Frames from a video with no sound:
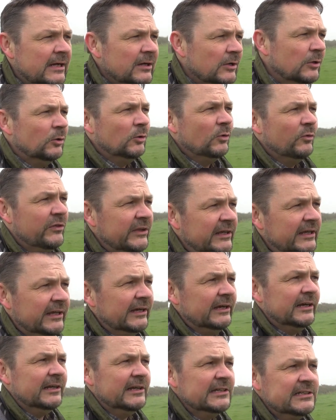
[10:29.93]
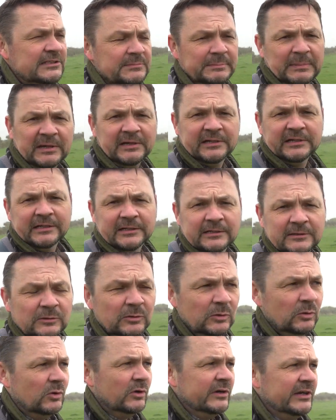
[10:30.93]
called the early spider
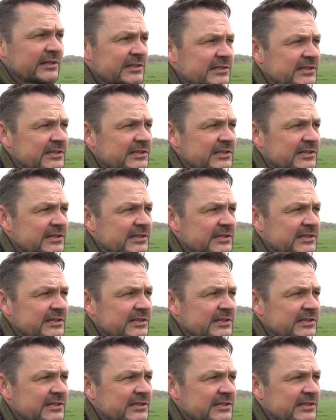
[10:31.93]
orchid.